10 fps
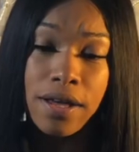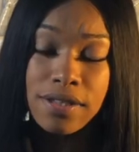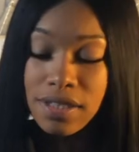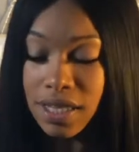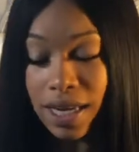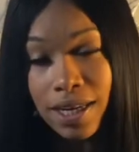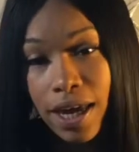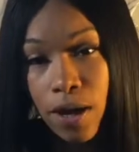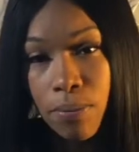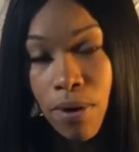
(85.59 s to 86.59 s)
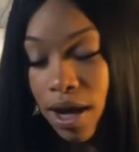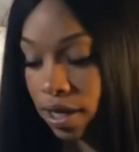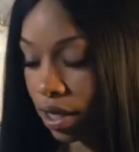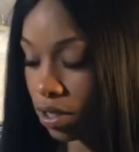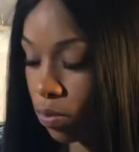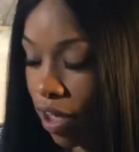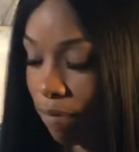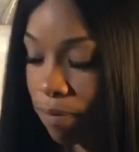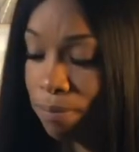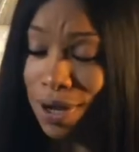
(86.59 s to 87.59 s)
skincare products. We
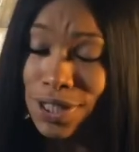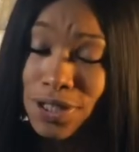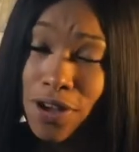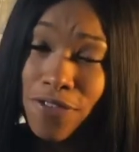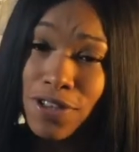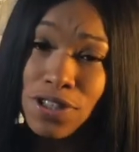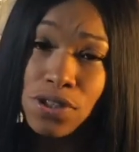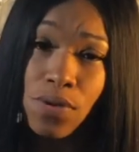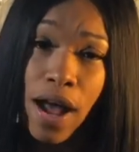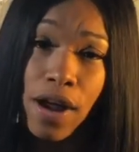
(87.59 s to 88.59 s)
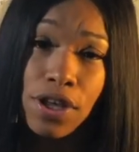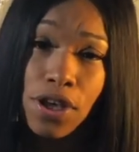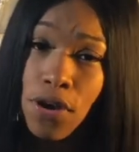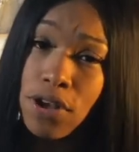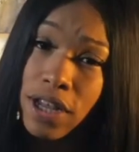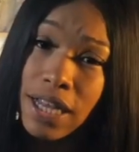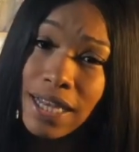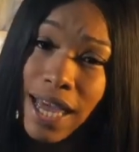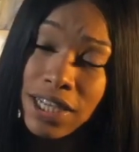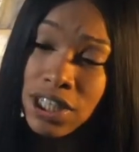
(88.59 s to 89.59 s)
have been branching off into our yoga
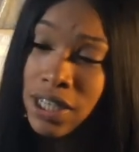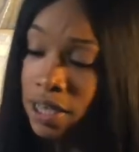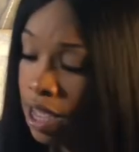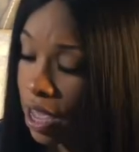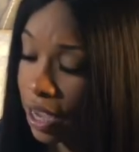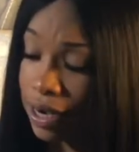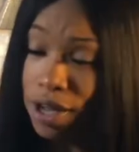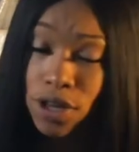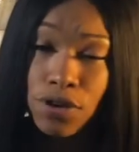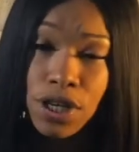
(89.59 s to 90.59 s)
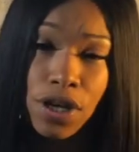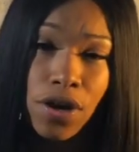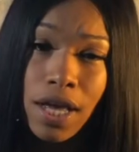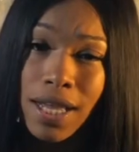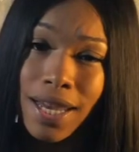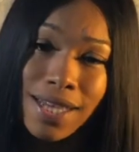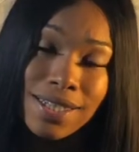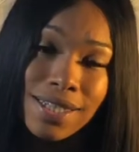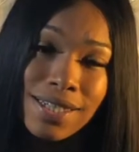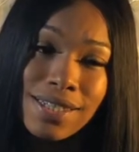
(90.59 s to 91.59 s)
collection, and our Yoni Yoga
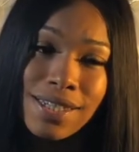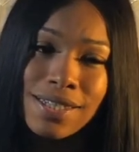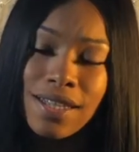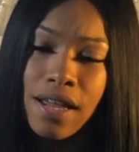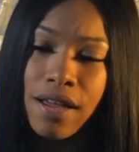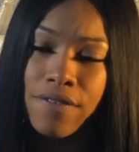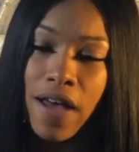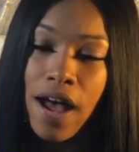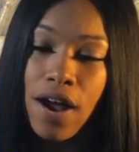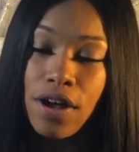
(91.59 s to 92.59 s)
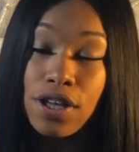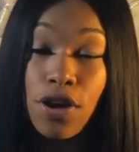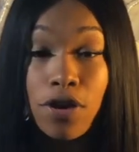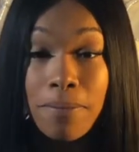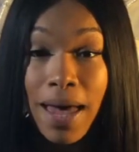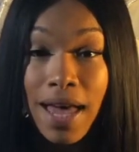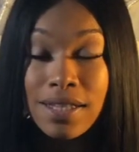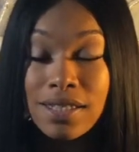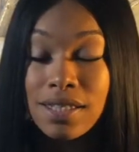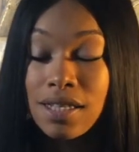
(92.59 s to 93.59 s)
collection consists of our yoga
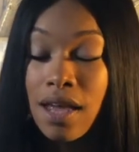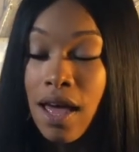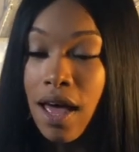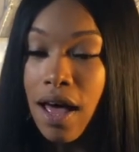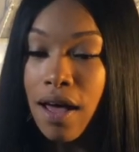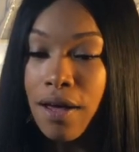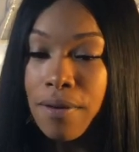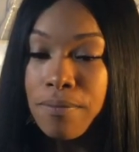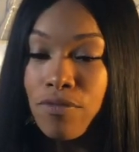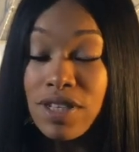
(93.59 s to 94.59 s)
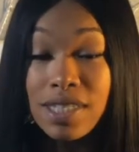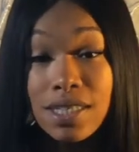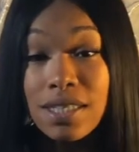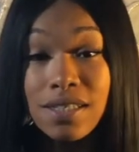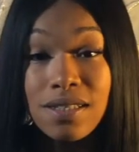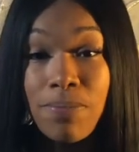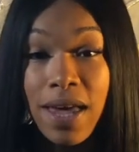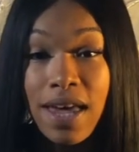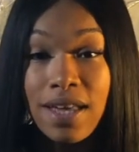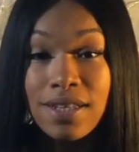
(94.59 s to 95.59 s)
mats, resistance
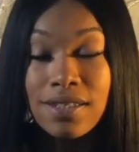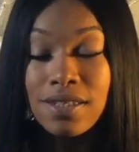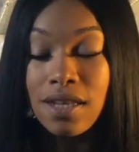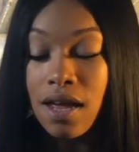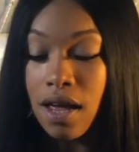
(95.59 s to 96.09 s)
bands,